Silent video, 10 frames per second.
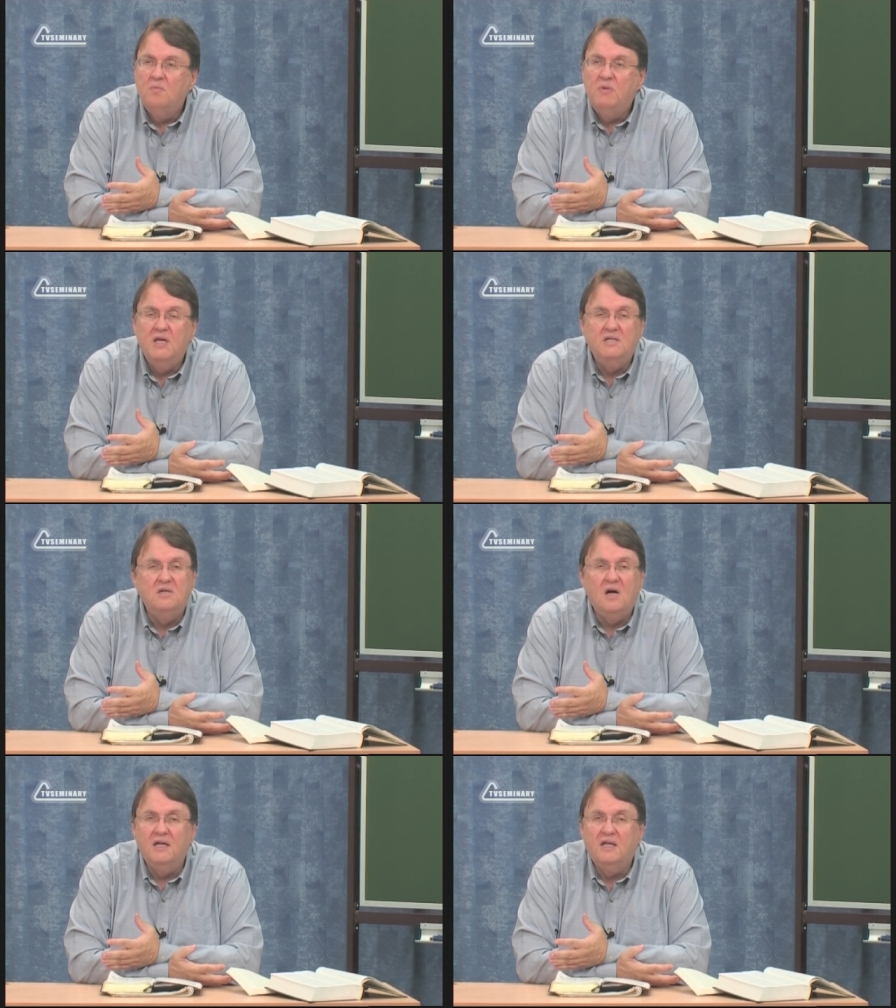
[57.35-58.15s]
but he's
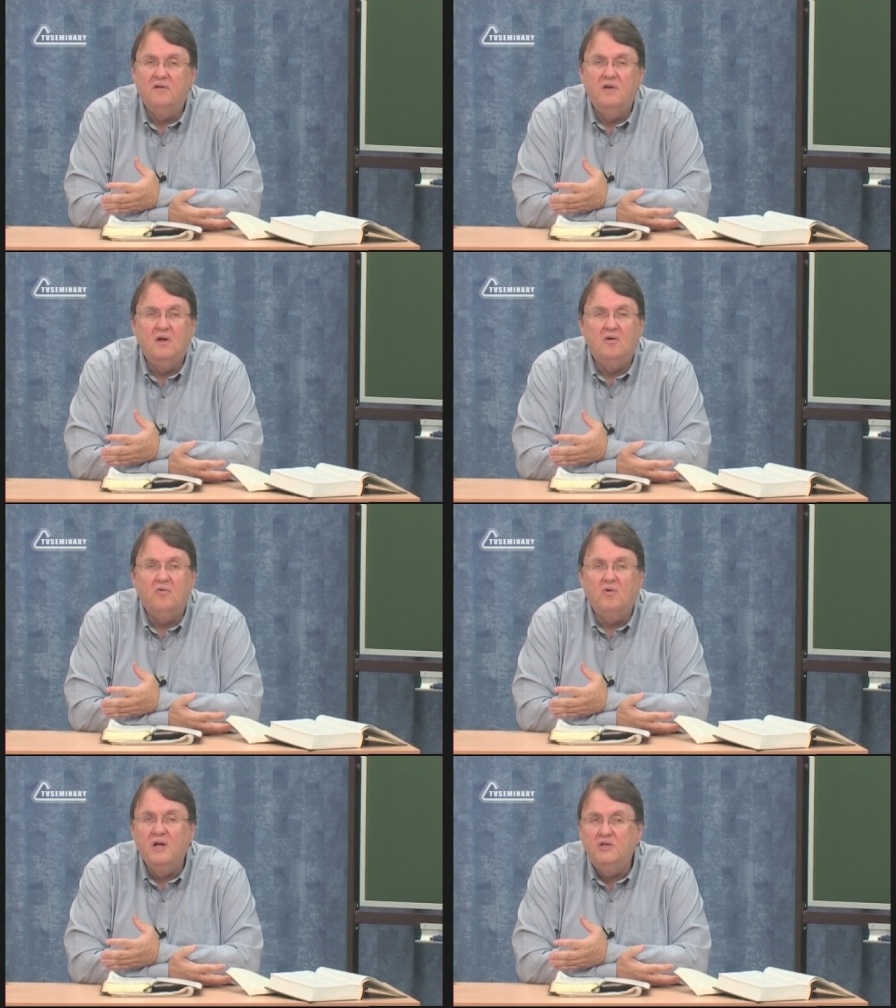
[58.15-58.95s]
not giving
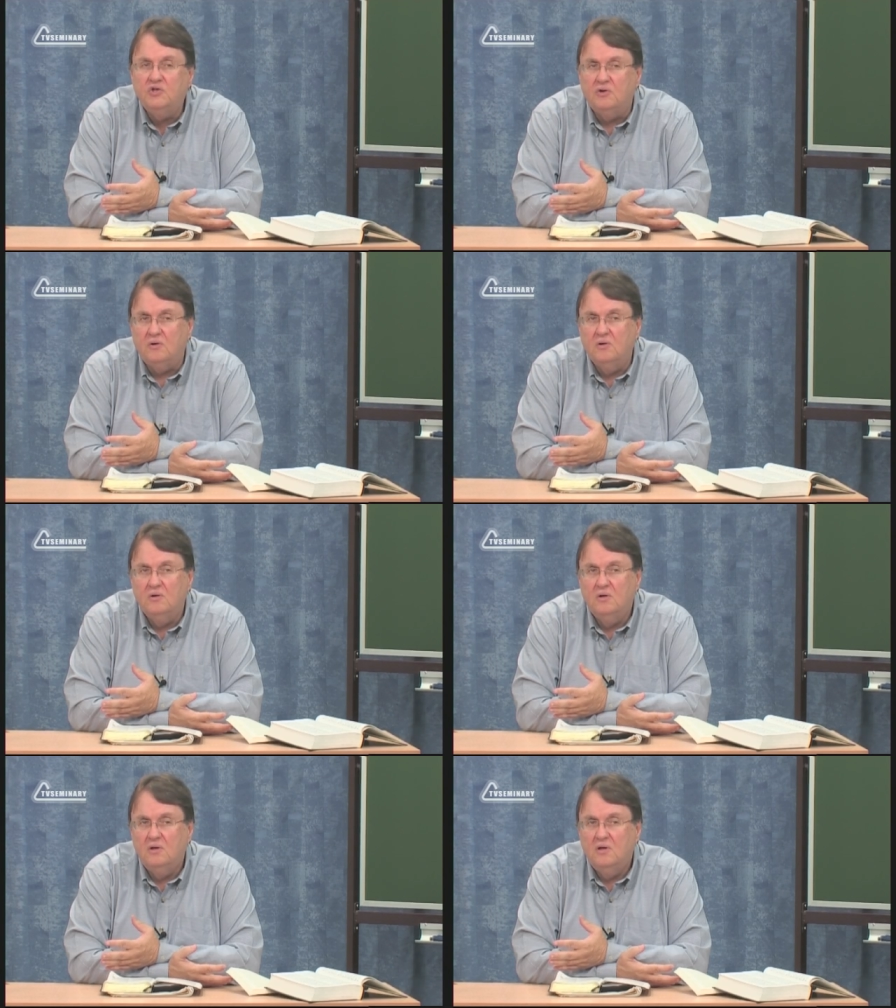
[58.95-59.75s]
Rachel
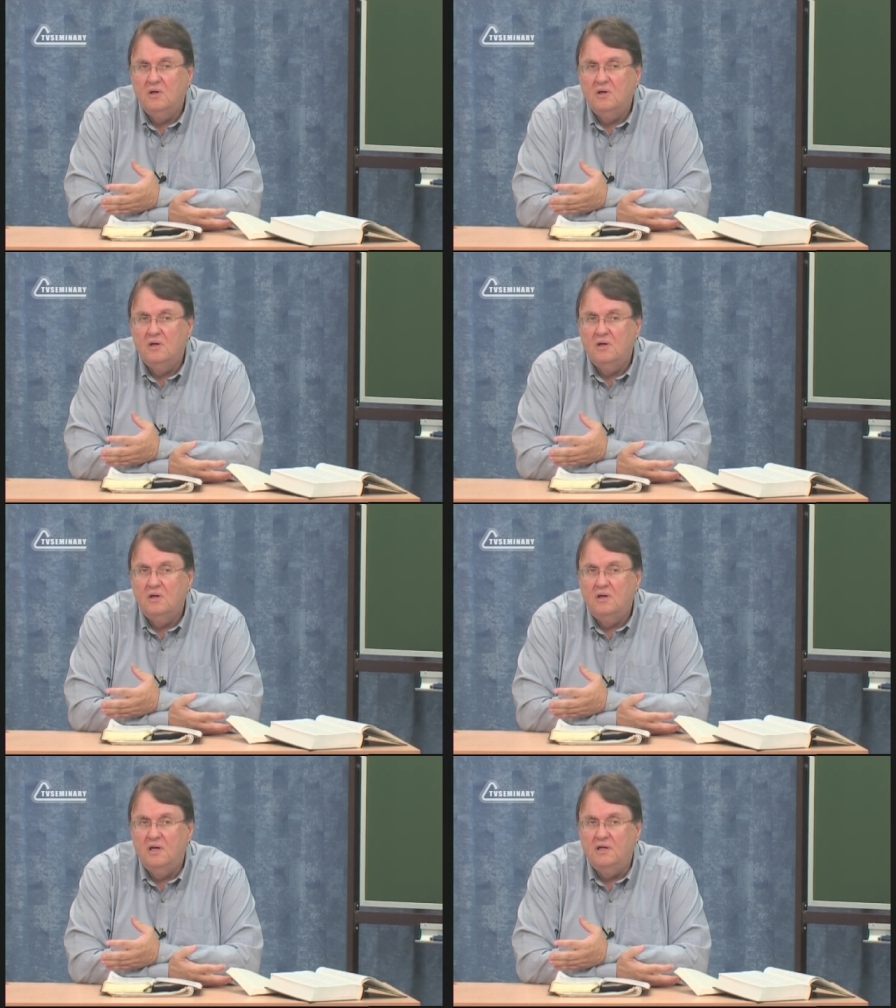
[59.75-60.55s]

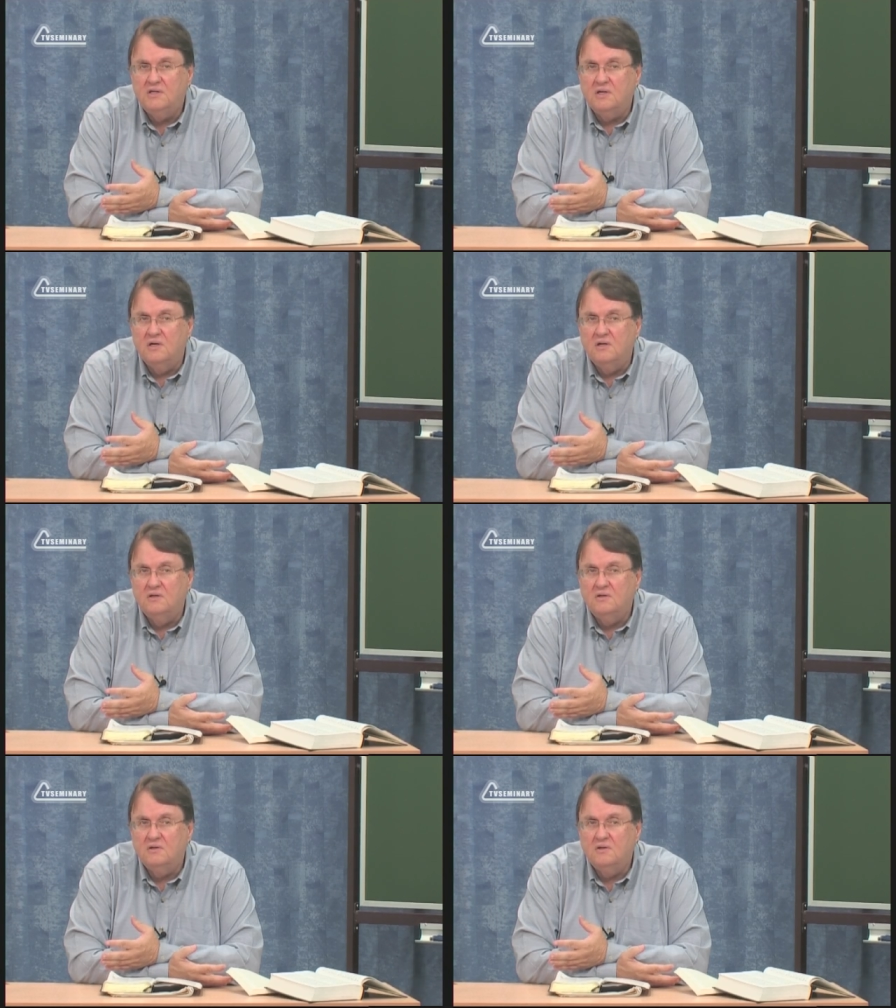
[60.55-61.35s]
any
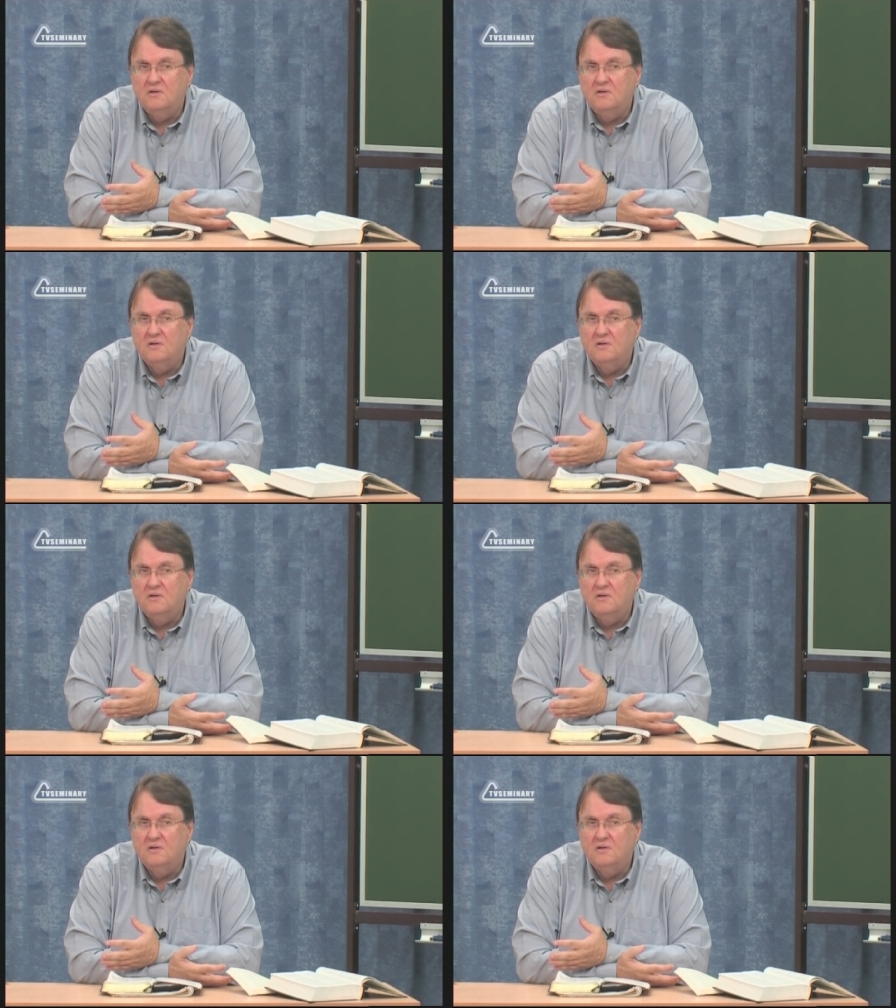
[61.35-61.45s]
sons.